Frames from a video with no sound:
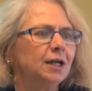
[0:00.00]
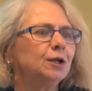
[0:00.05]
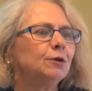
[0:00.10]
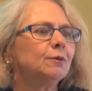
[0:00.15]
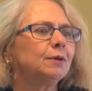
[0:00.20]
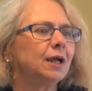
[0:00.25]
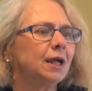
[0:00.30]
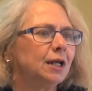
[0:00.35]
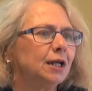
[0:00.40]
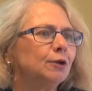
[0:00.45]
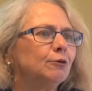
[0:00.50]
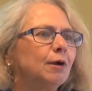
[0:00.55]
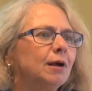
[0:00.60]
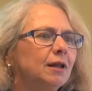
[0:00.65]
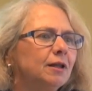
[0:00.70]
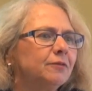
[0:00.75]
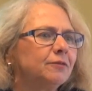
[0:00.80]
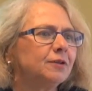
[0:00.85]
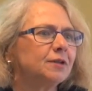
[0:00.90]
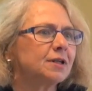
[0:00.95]
and ir an
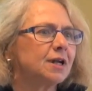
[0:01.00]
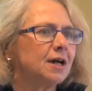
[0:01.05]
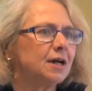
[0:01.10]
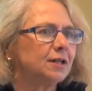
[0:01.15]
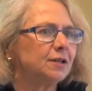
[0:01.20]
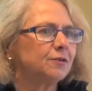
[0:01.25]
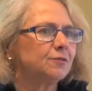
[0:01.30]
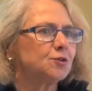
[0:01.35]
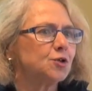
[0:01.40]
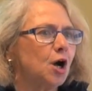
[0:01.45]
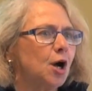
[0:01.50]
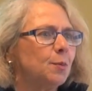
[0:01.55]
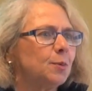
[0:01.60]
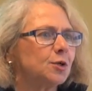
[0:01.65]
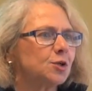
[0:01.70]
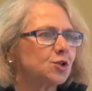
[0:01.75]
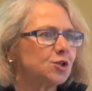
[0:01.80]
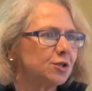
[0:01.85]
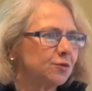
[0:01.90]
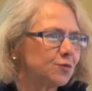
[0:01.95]
irrelevant kind of
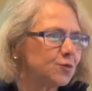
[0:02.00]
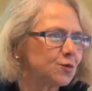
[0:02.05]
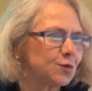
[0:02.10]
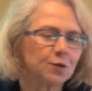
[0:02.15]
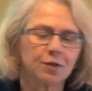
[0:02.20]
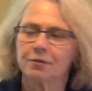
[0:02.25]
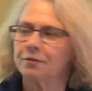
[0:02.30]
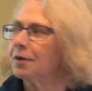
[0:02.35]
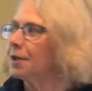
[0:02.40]
topic shift sort